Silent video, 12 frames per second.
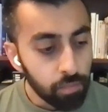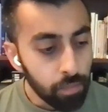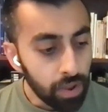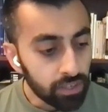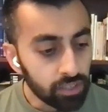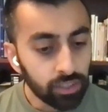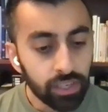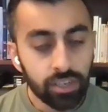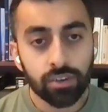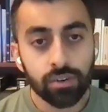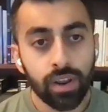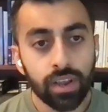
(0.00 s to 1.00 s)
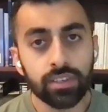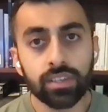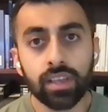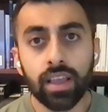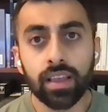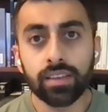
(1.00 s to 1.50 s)
mentally
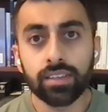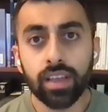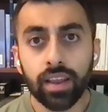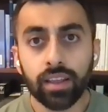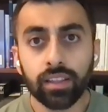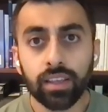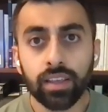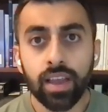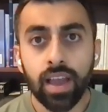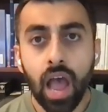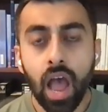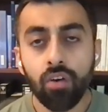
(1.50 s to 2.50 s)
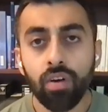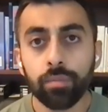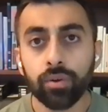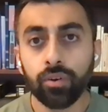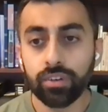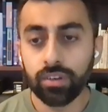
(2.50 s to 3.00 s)
trace exactly how
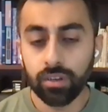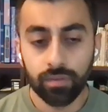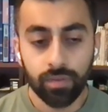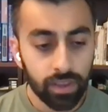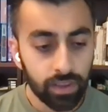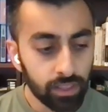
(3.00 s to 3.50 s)
I'm going to